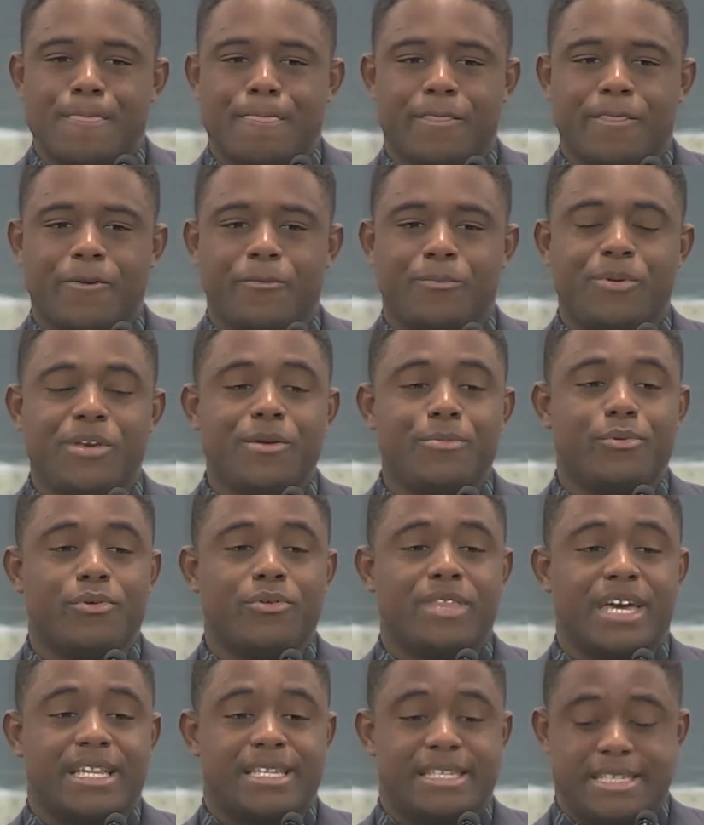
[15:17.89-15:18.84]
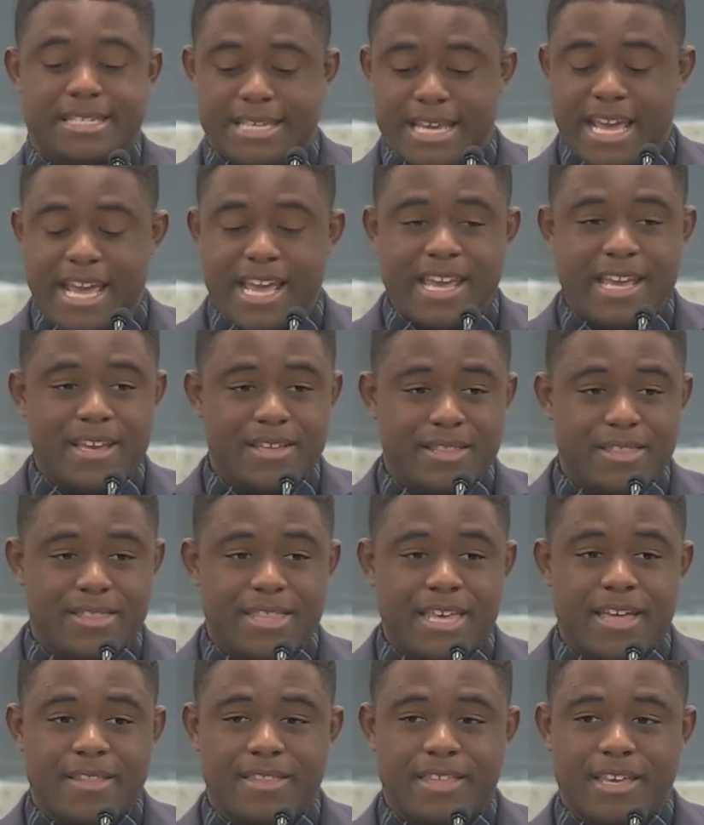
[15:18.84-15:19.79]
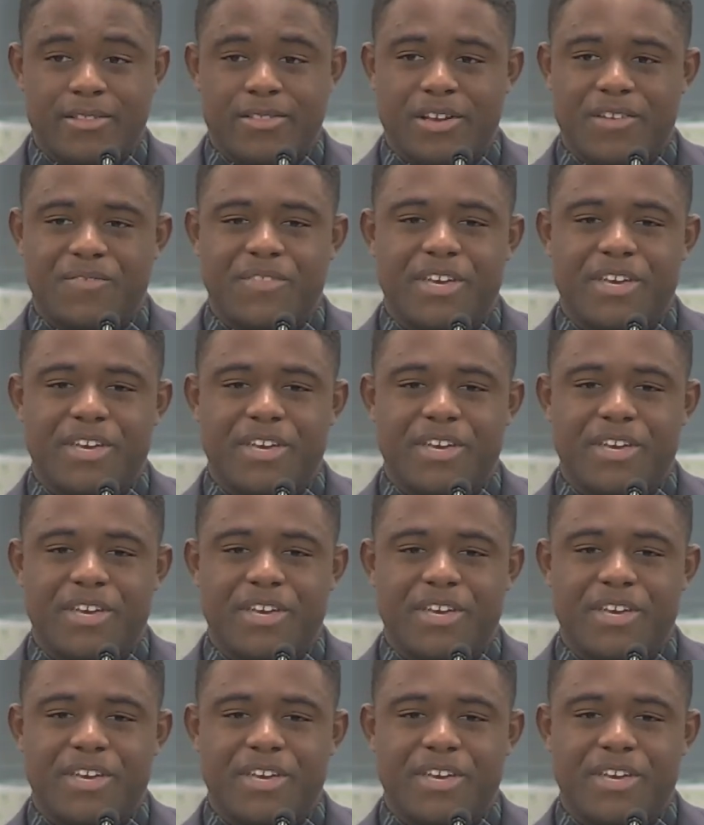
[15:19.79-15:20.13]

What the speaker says: the people that say that they love